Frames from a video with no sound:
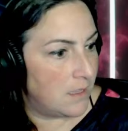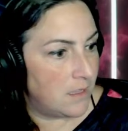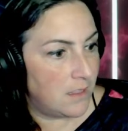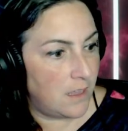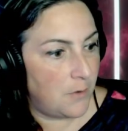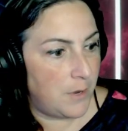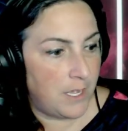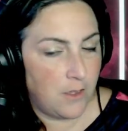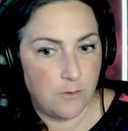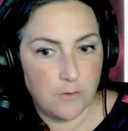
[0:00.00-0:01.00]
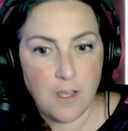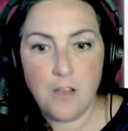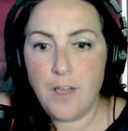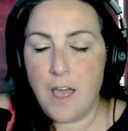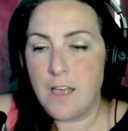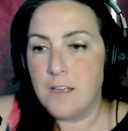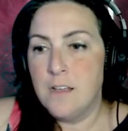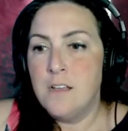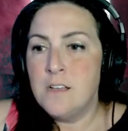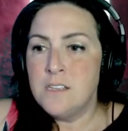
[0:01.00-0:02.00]
There we go. Okay.
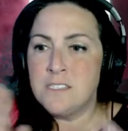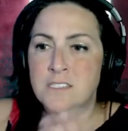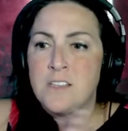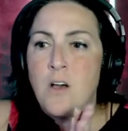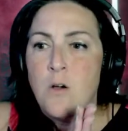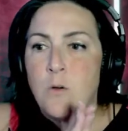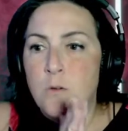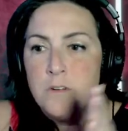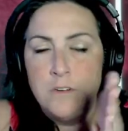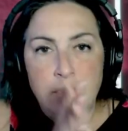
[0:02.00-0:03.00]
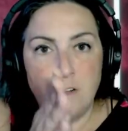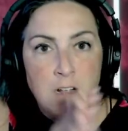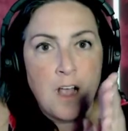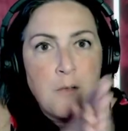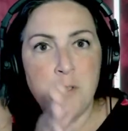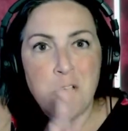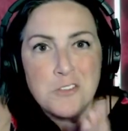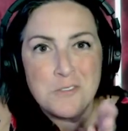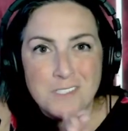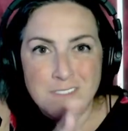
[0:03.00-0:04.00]
So, how are y'all
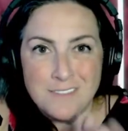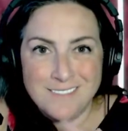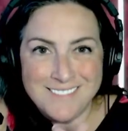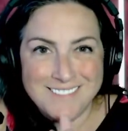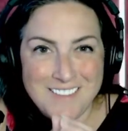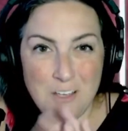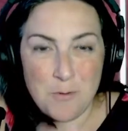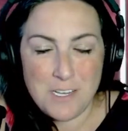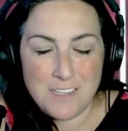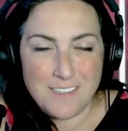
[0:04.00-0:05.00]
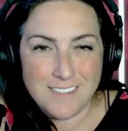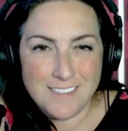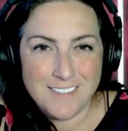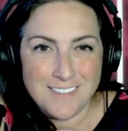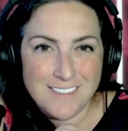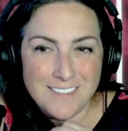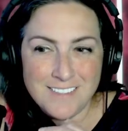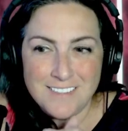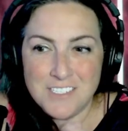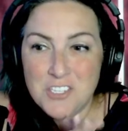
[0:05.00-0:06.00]
doing? Everybody good?
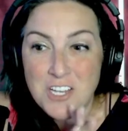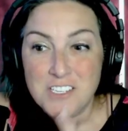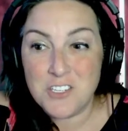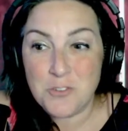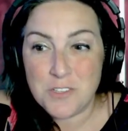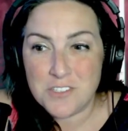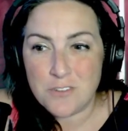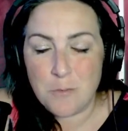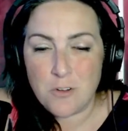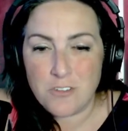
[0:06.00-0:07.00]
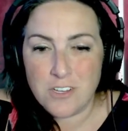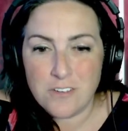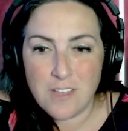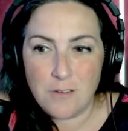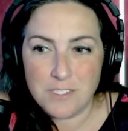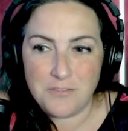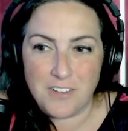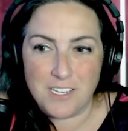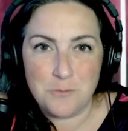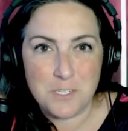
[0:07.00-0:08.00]
Did you guys enjoy the stream earlier? That was
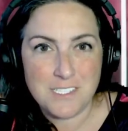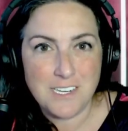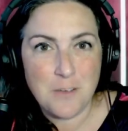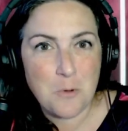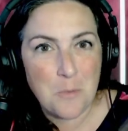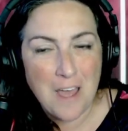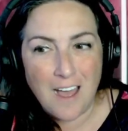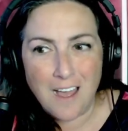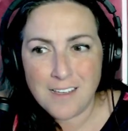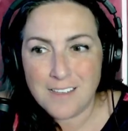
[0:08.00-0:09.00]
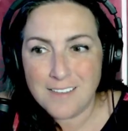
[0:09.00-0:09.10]
fun, wasn't it? We're back.